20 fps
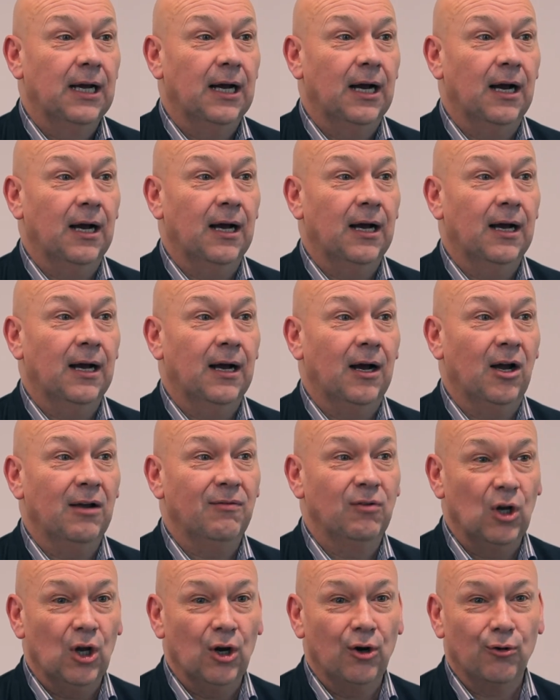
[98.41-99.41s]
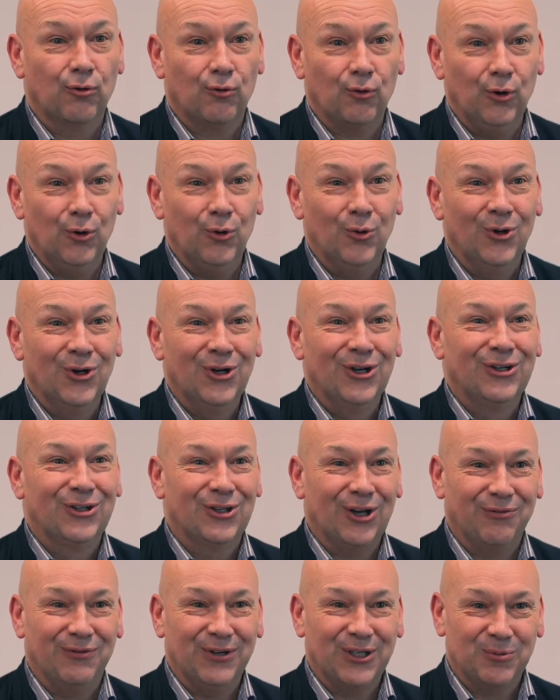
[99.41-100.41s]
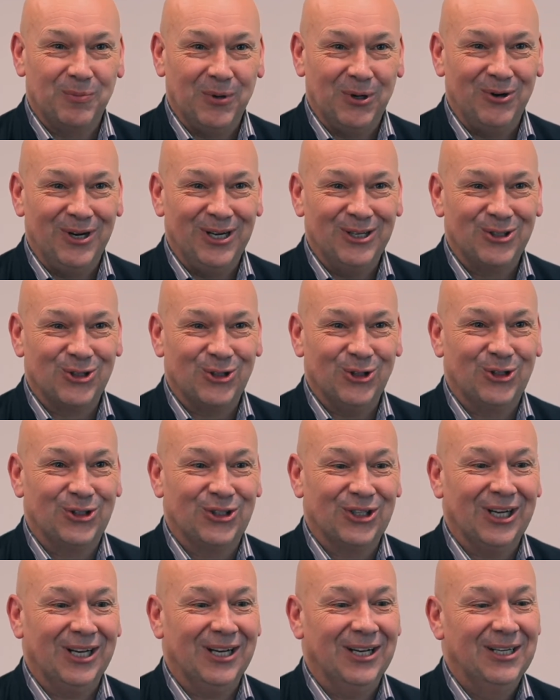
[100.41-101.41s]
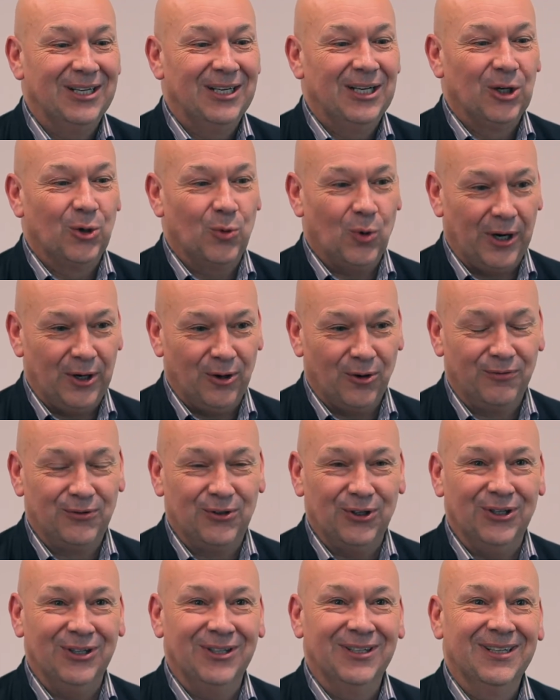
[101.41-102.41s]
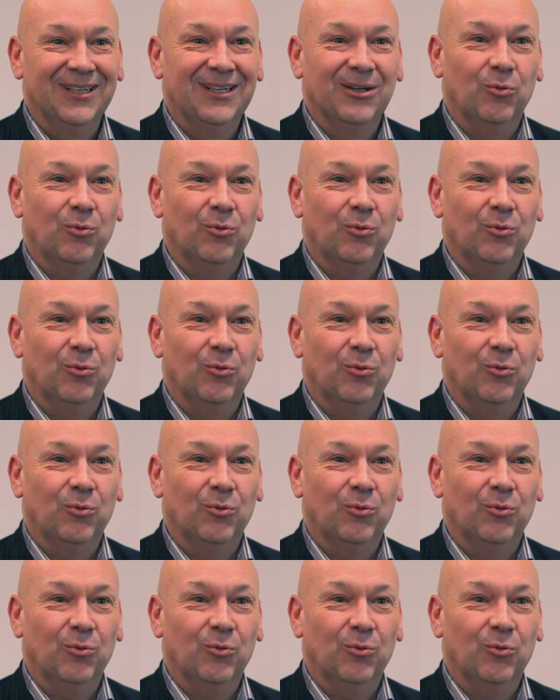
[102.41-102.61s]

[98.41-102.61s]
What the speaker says: I've learned through tough experience that quite often